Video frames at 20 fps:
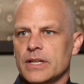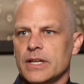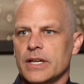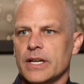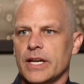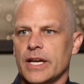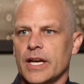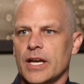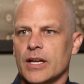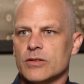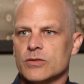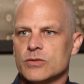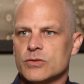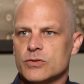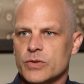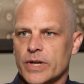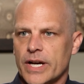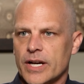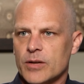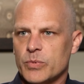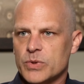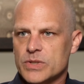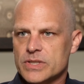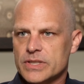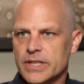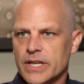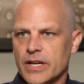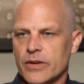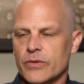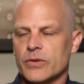and try to put
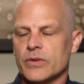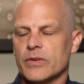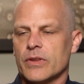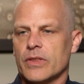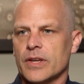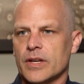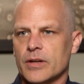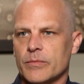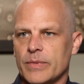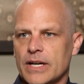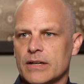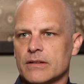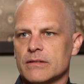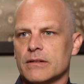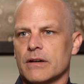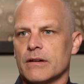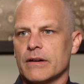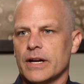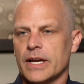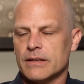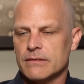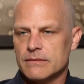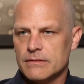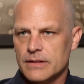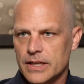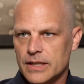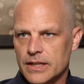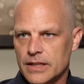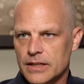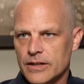together and think about, all right,
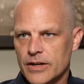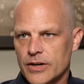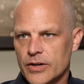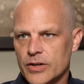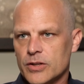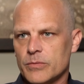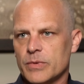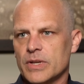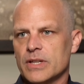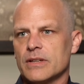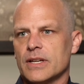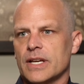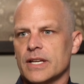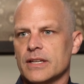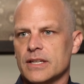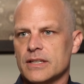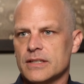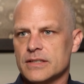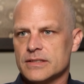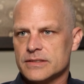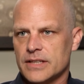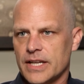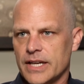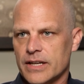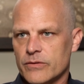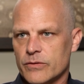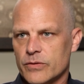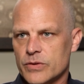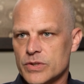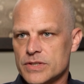I need an argument, I need this
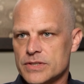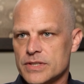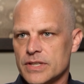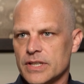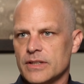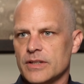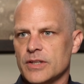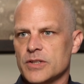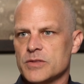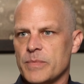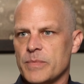line of reasoning, these